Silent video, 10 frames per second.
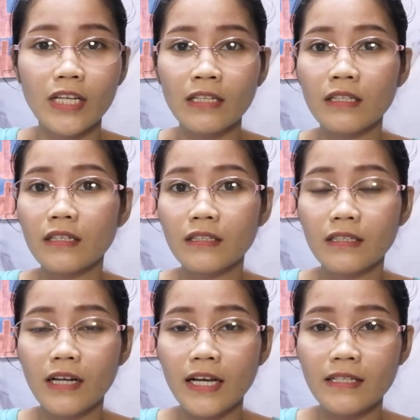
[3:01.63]

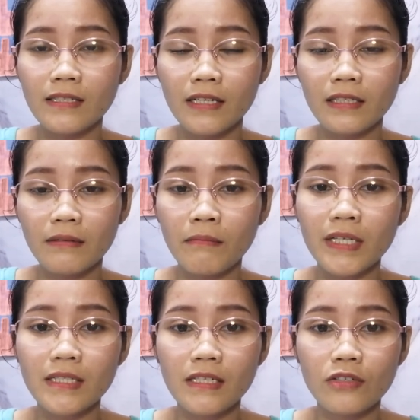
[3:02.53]
sent a
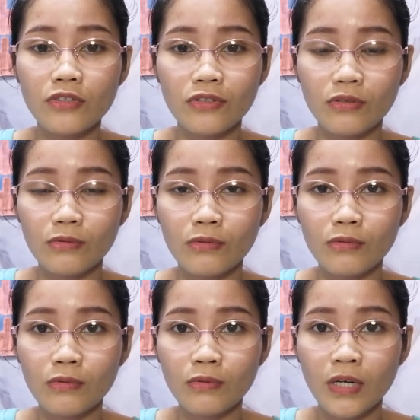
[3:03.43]
message
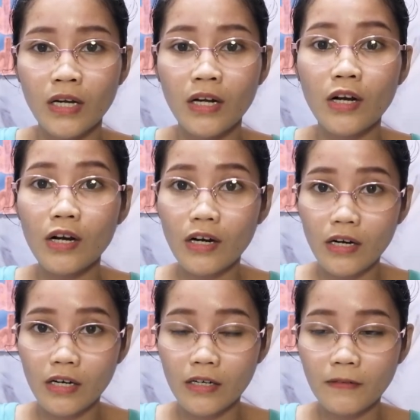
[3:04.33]
to
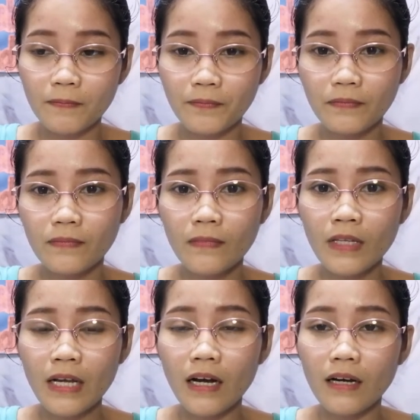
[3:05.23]
her.
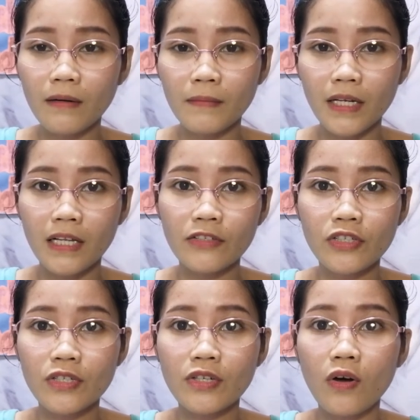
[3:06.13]

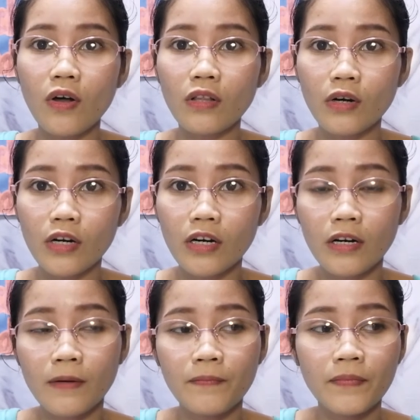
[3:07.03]
Let's just call
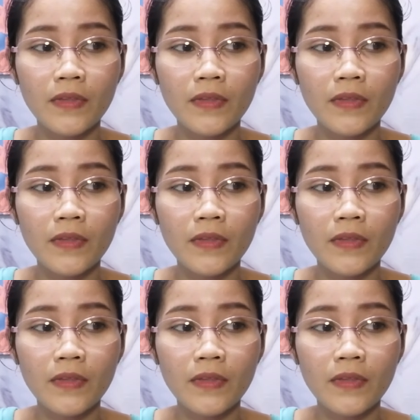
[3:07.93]
her